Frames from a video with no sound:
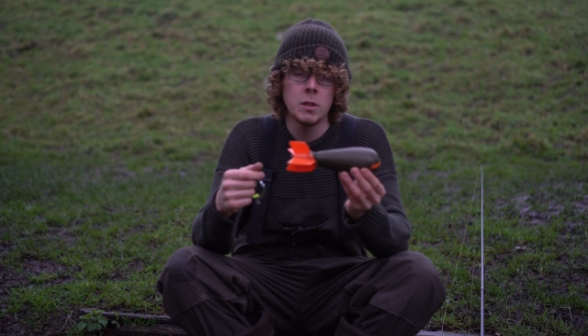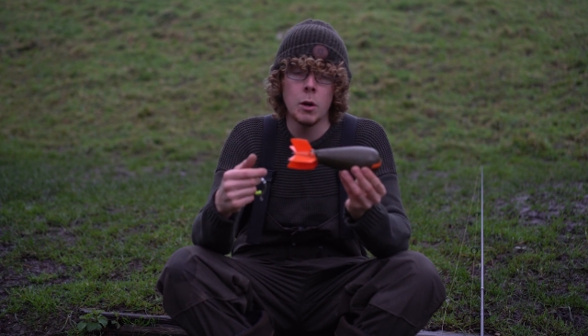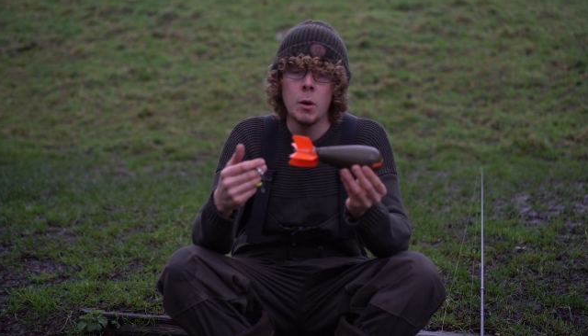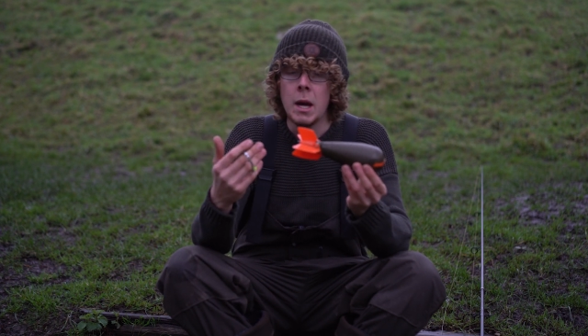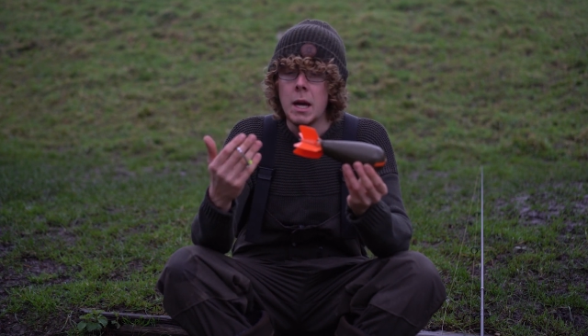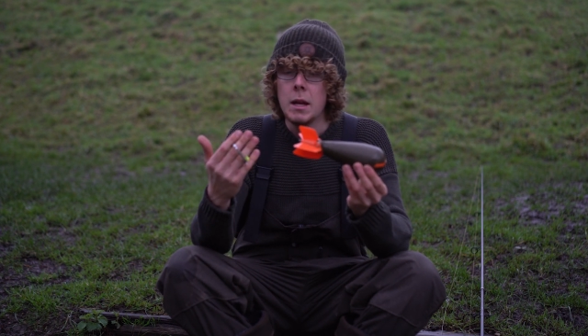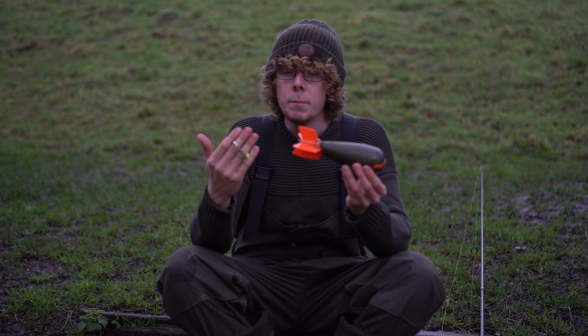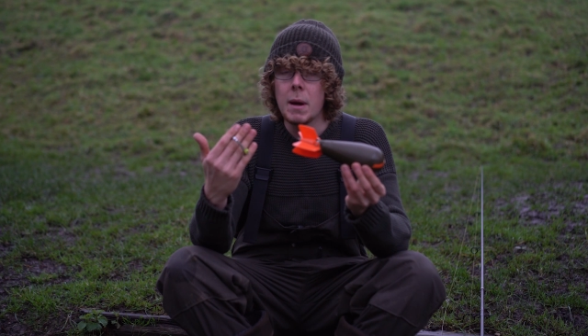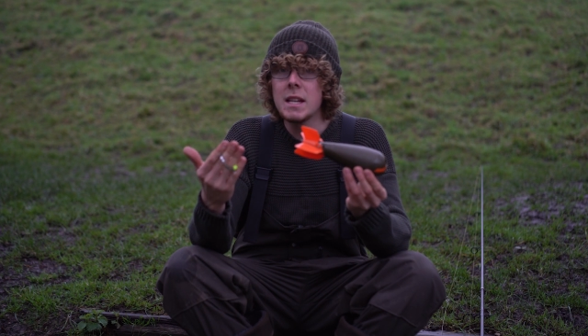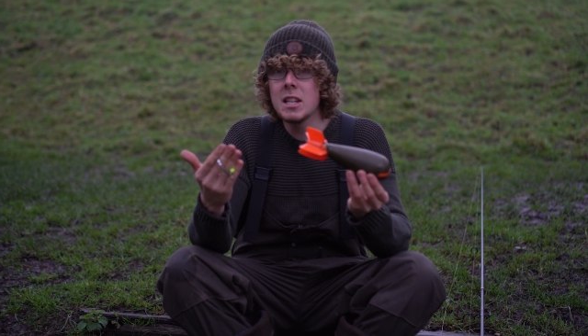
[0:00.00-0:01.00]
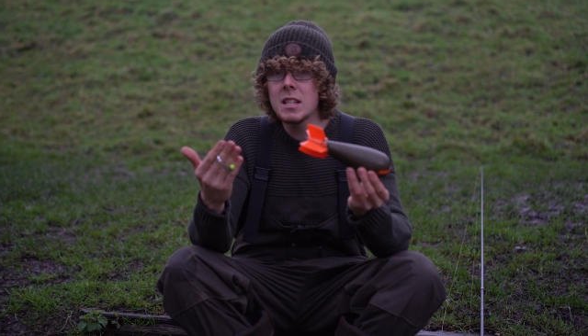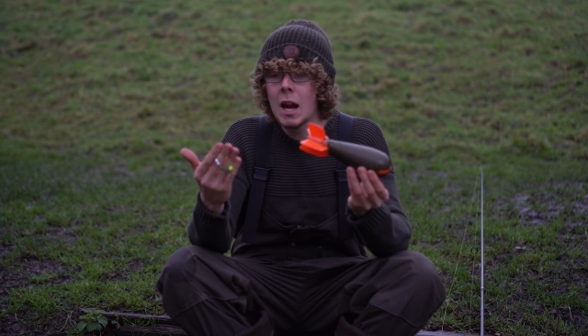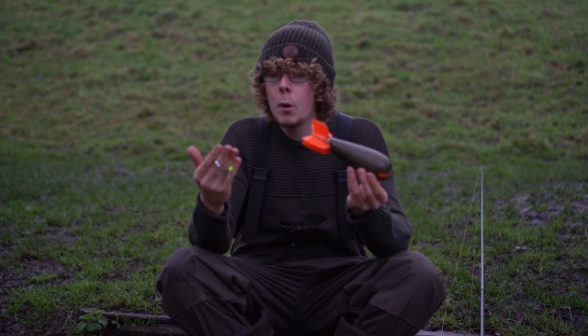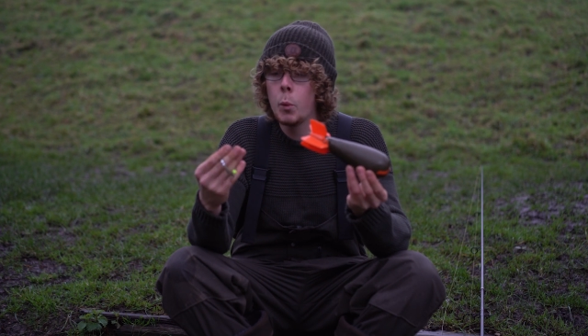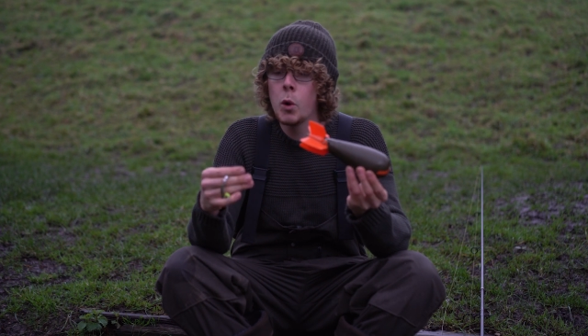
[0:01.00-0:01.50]
So basics,
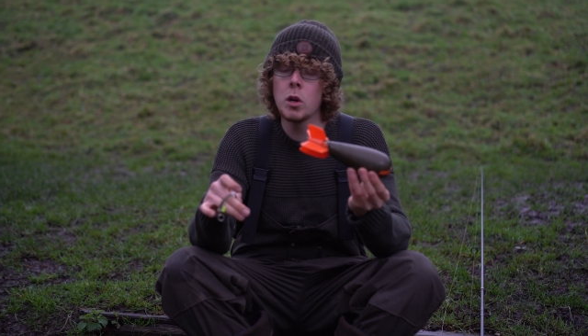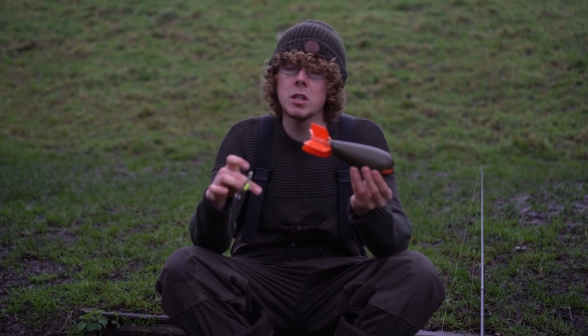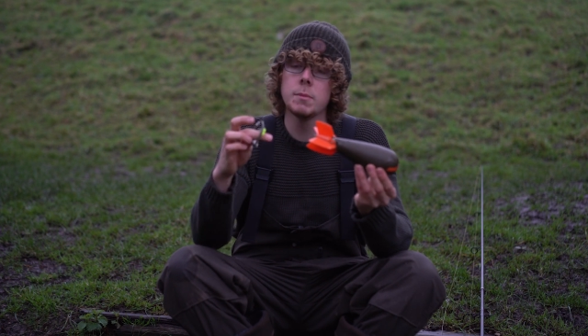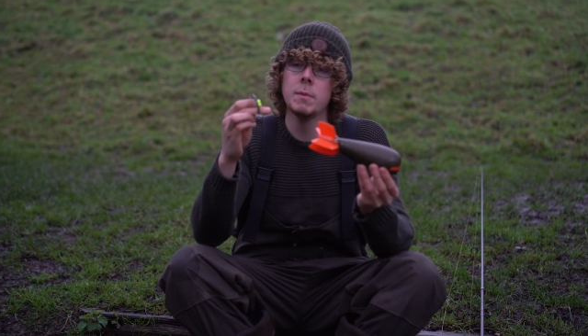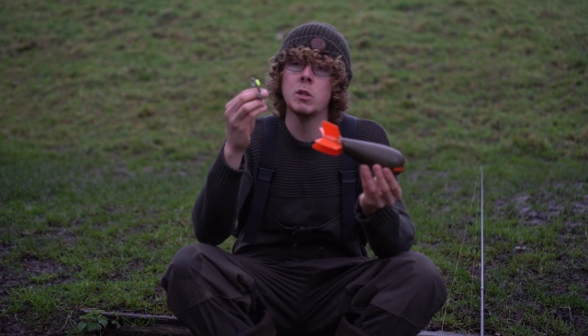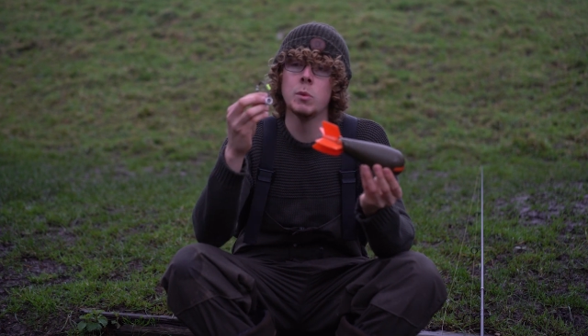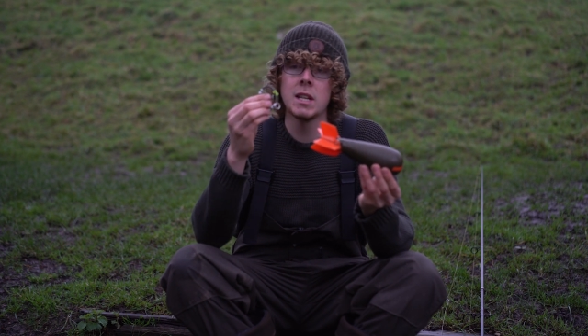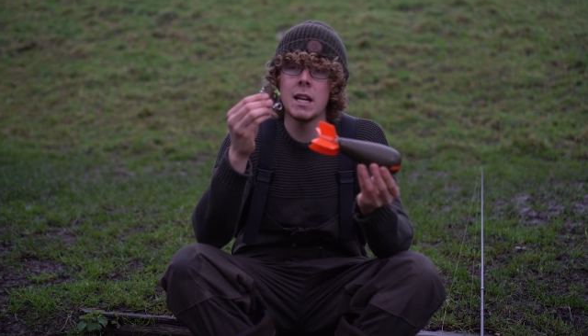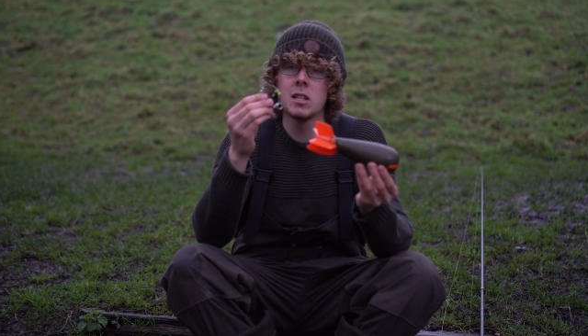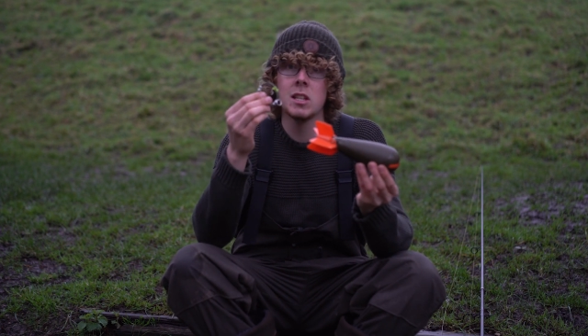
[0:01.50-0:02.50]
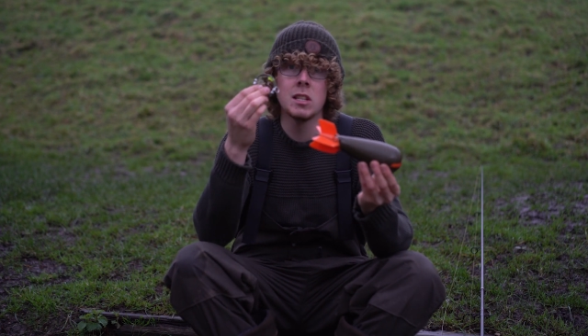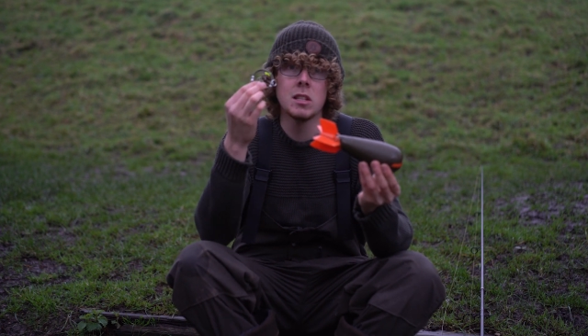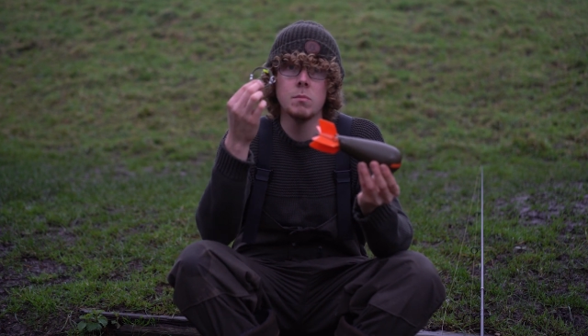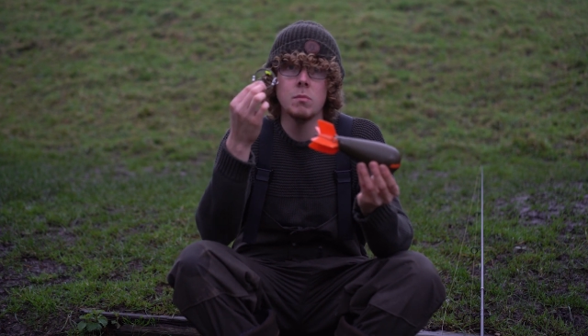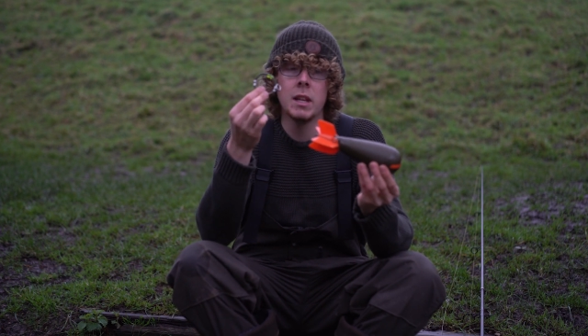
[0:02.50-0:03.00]
how it works is you attach
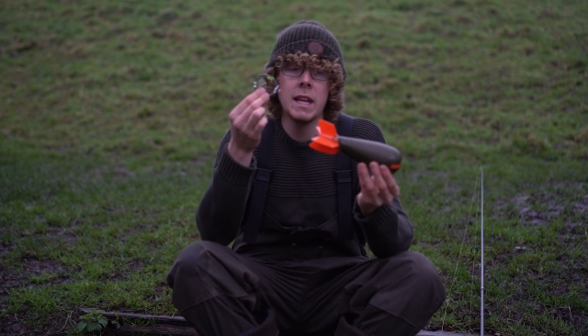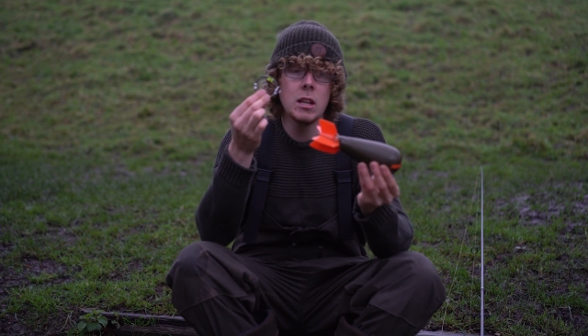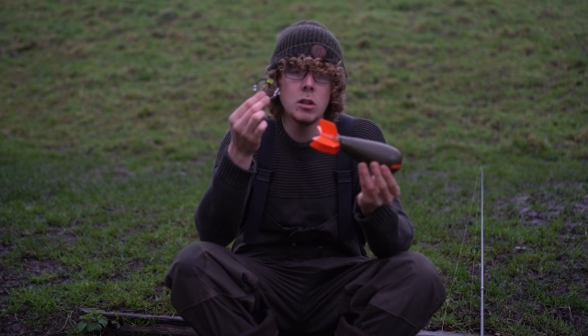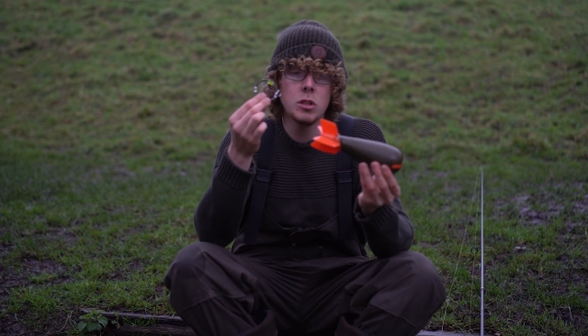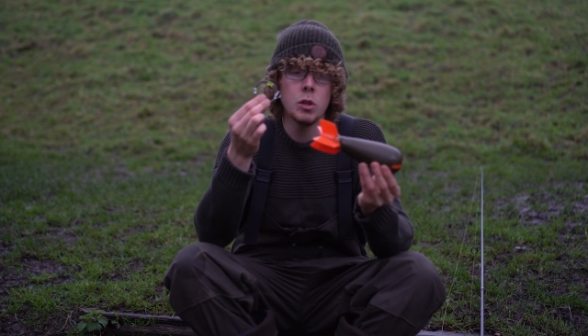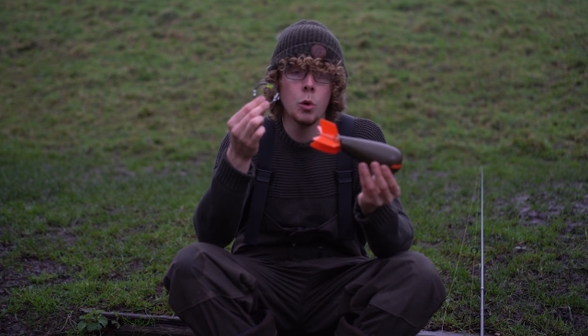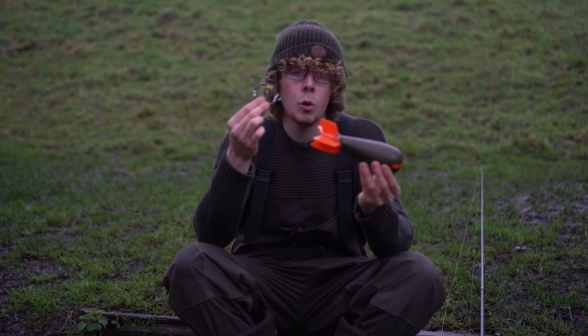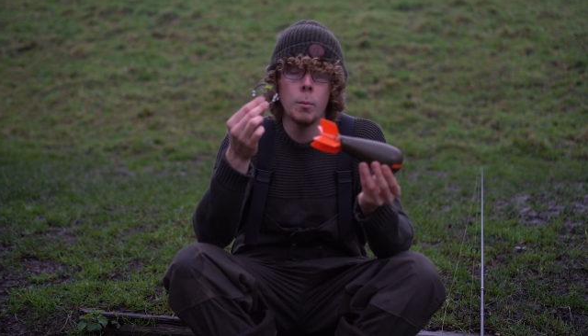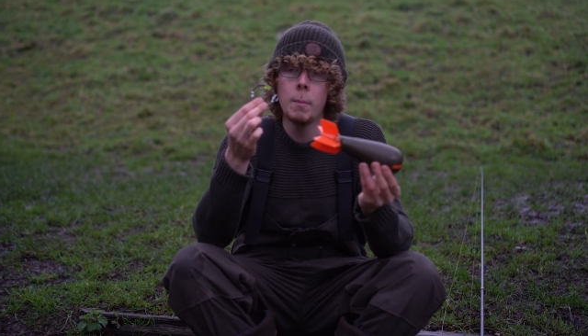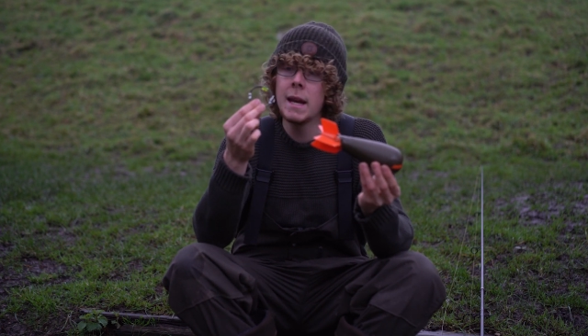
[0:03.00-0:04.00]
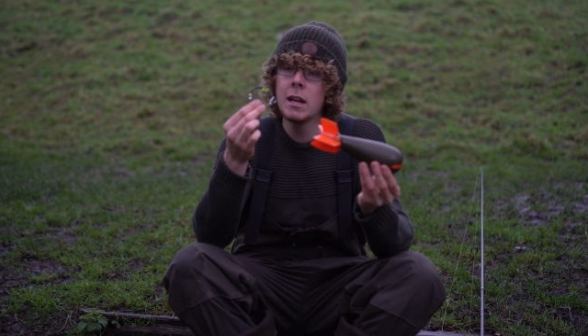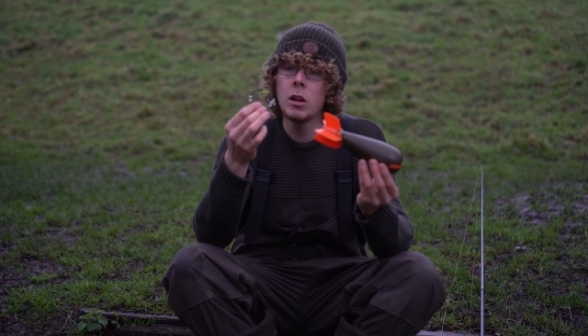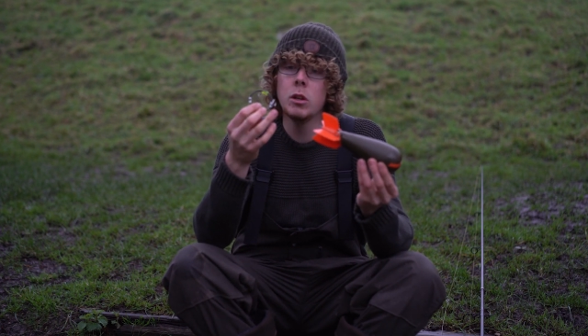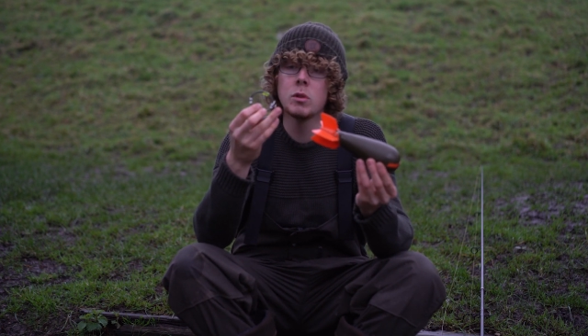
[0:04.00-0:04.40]
this leader to your main line,